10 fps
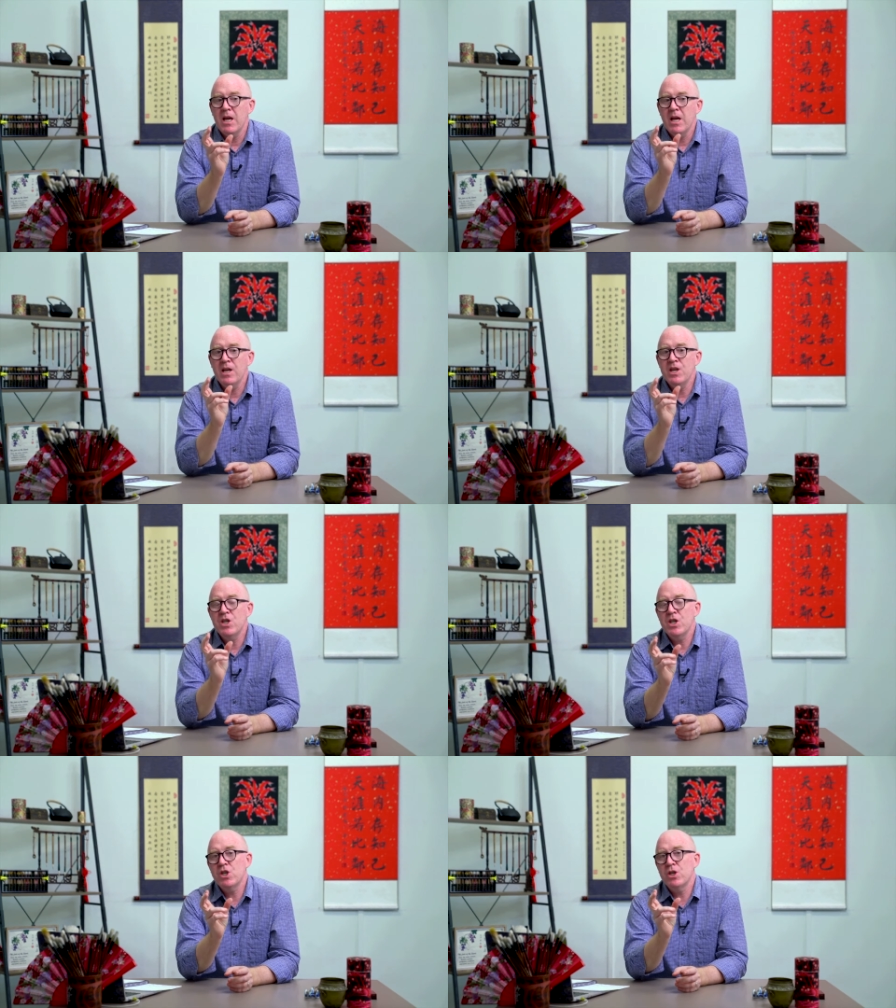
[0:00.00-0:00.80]
in
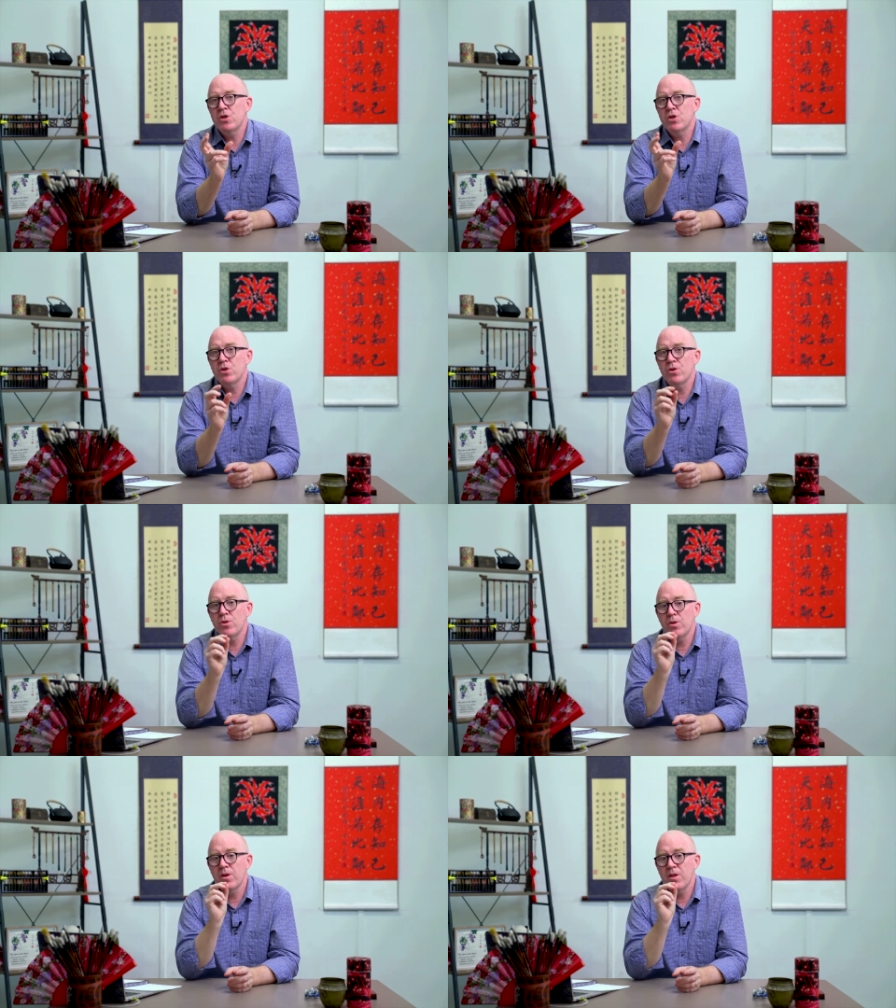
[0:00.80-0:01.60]
addition
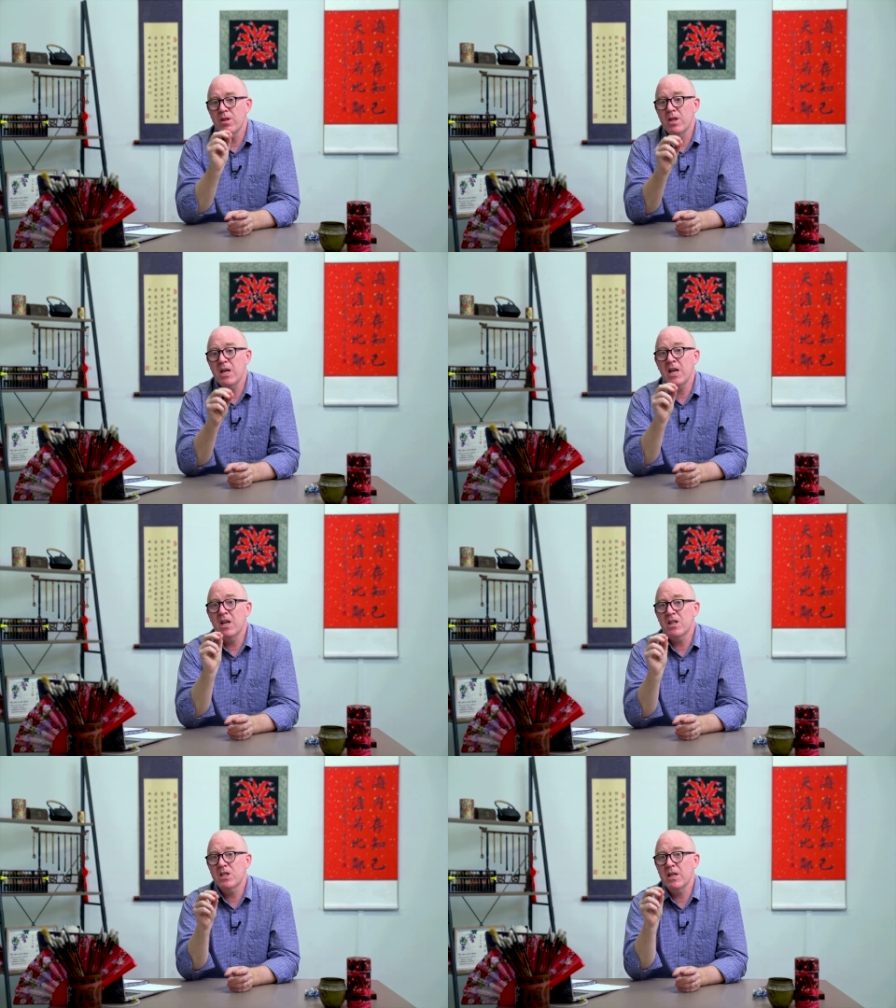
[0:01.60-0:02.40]
to the
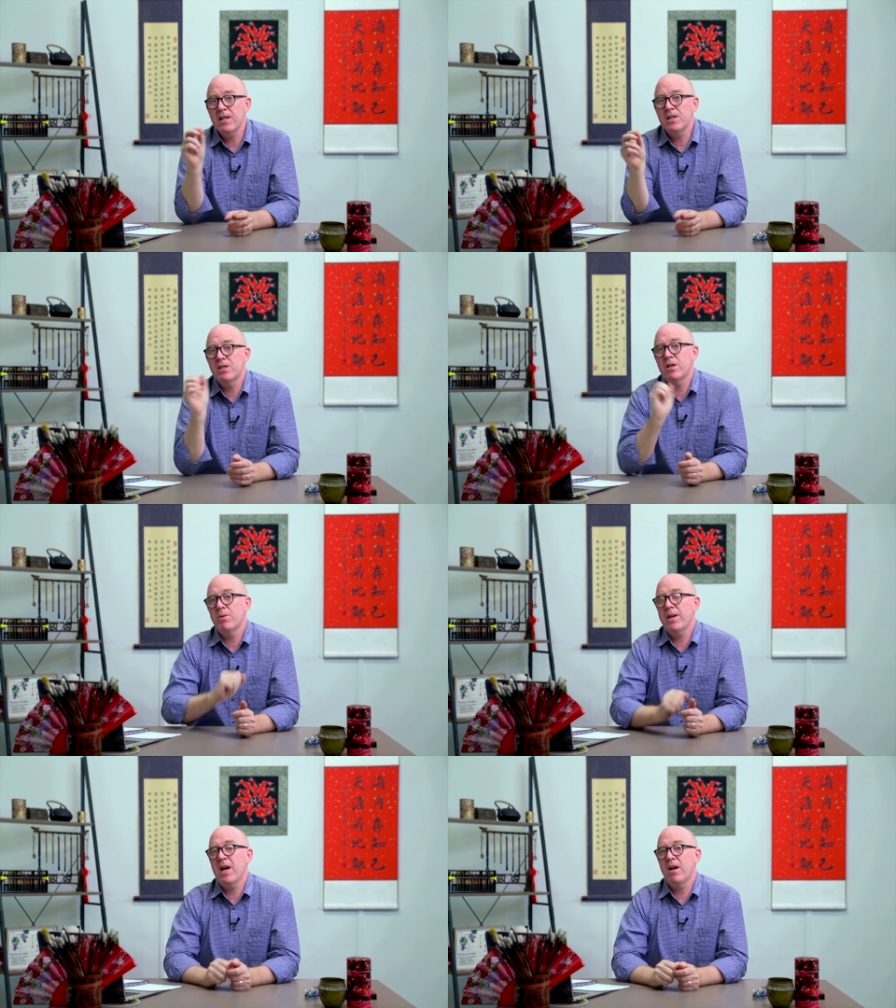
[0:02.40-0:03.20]
English letters that
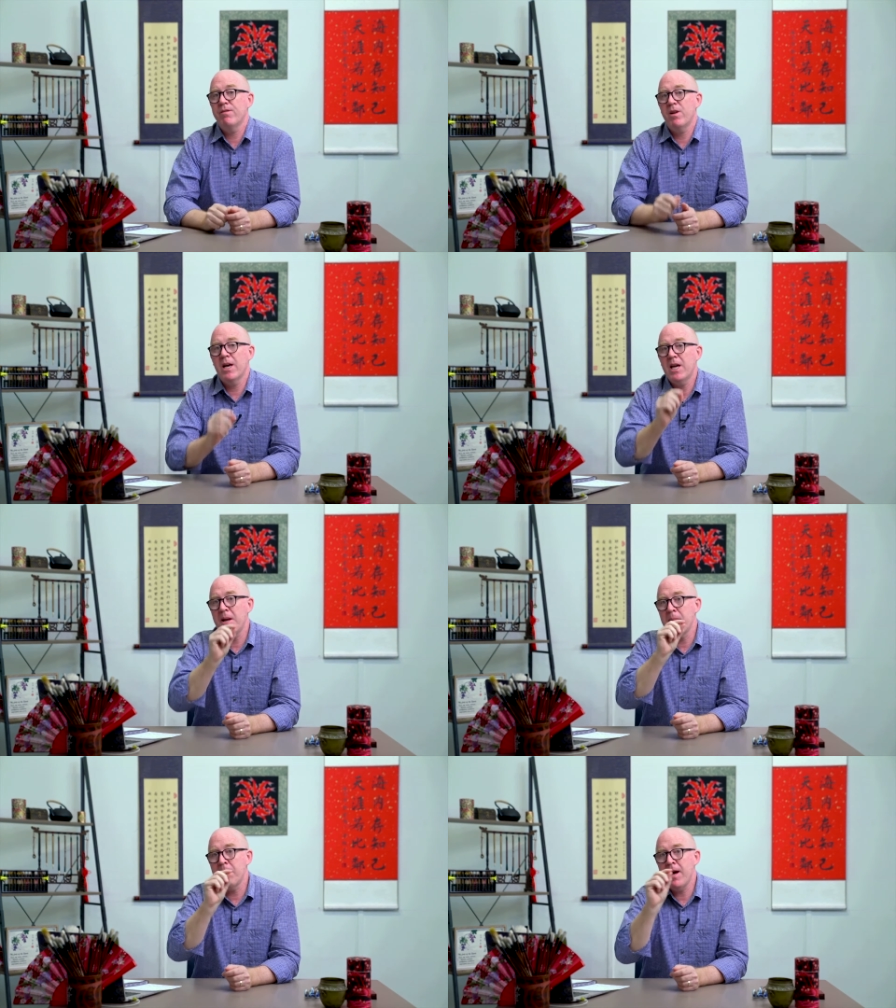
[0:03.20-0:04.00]
we have, like
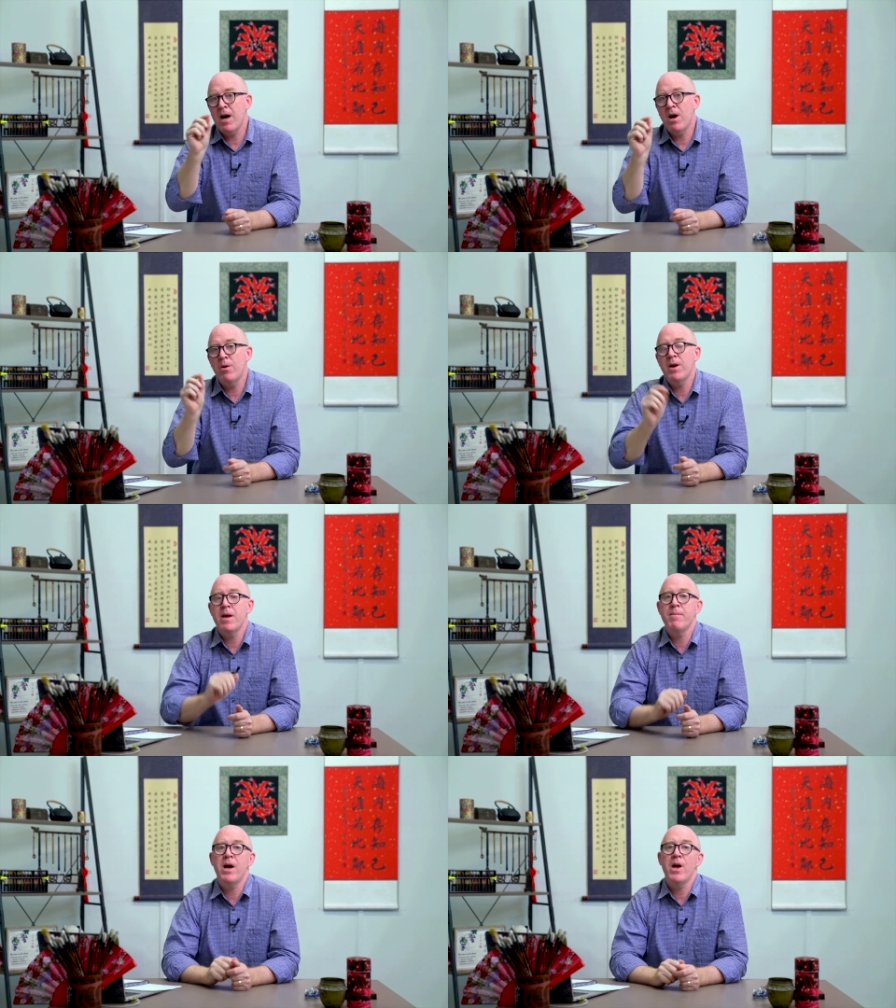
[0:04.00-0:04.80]
in Mao,
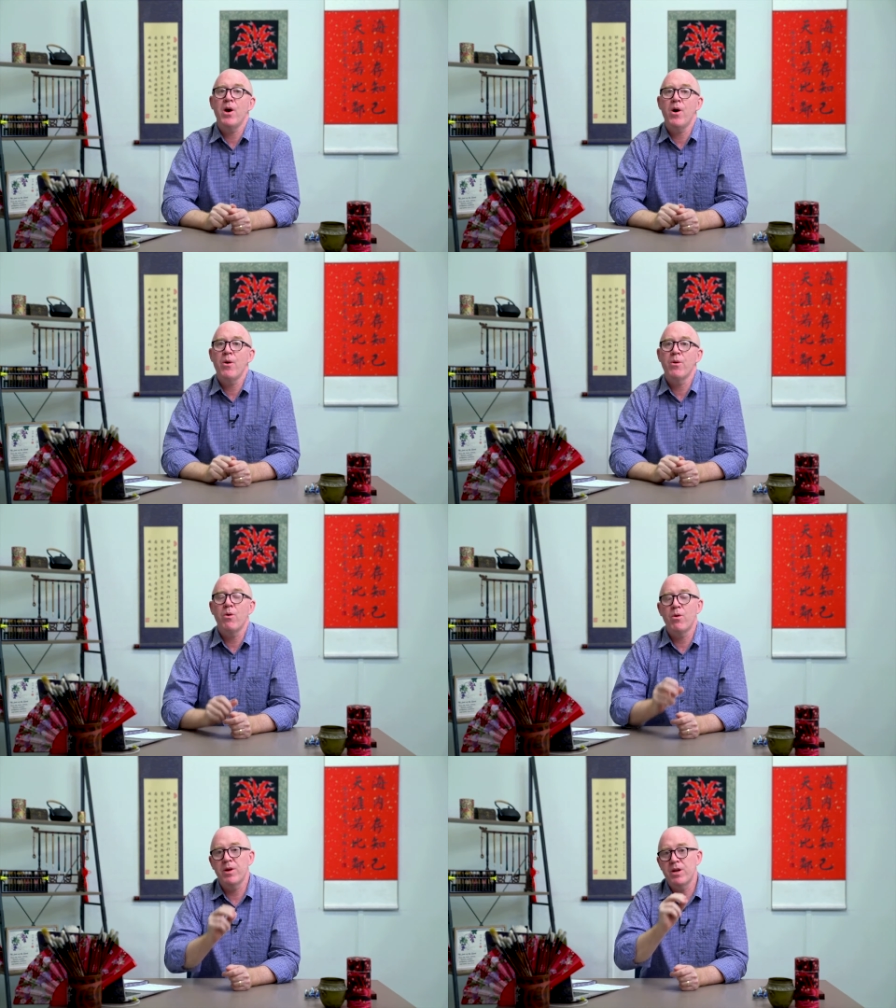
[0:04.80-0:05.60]
M-A-O,
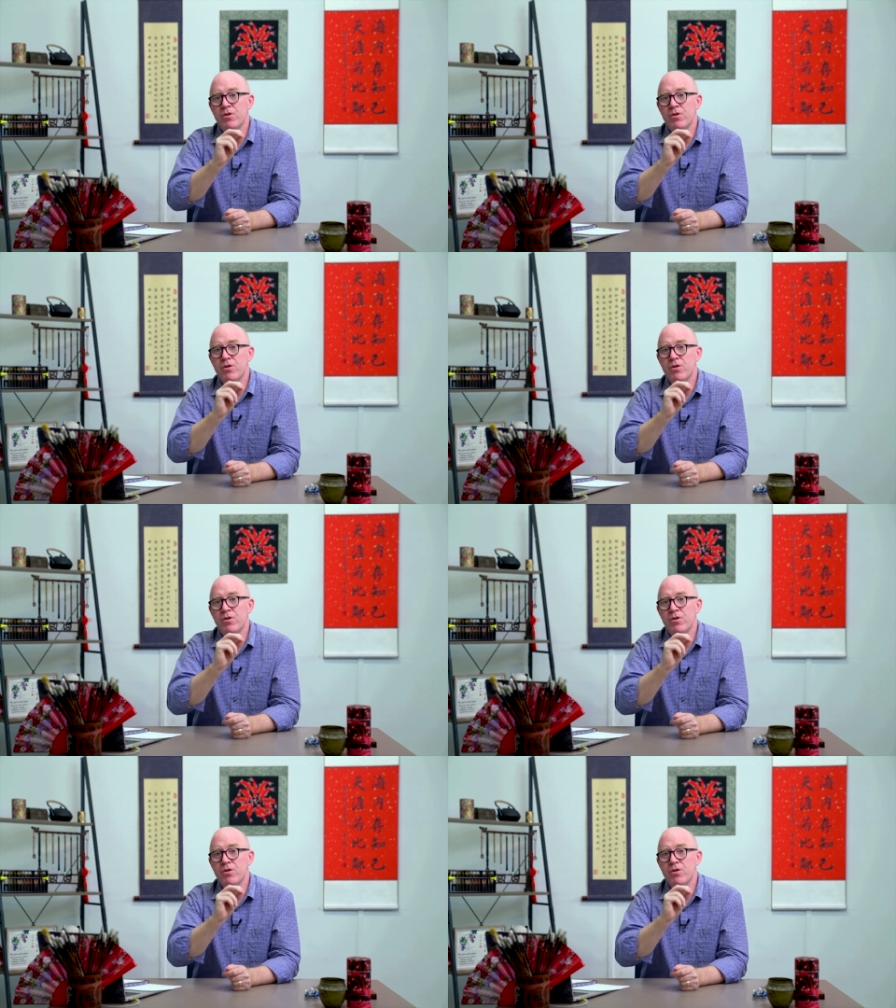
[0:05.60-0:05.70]
or in